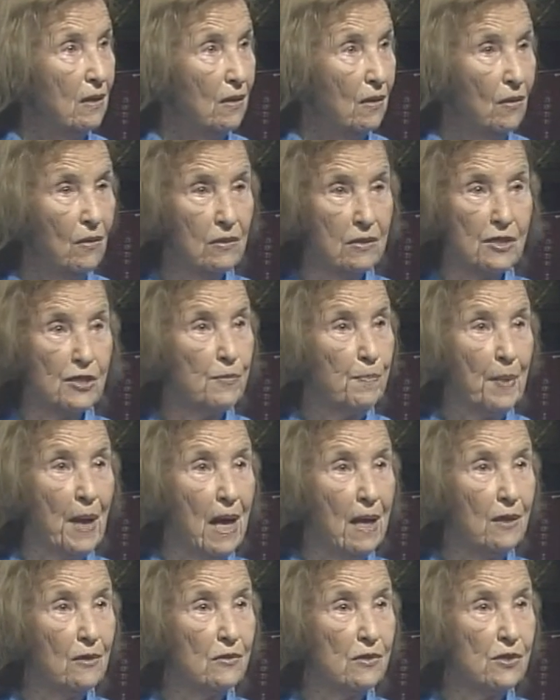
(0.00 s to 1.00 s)
or
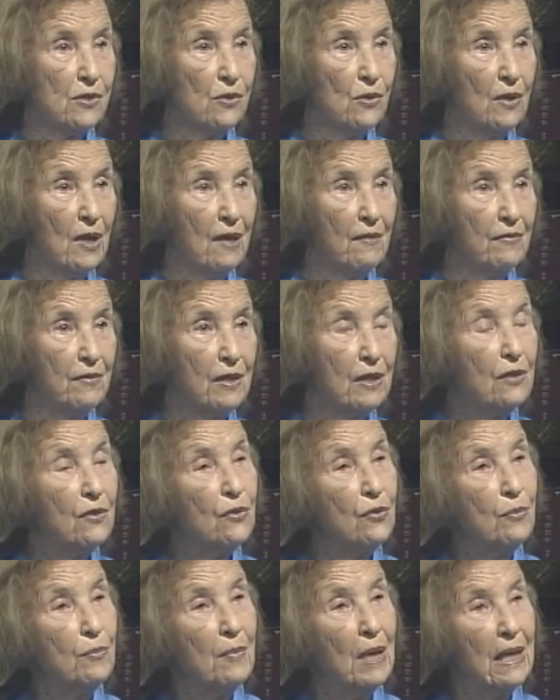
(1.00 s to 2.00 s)
spouse, whoever,
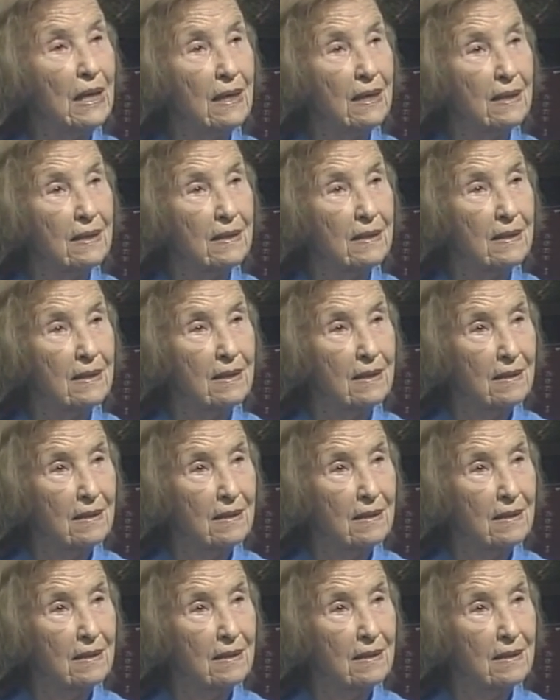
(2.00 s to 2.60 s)
to make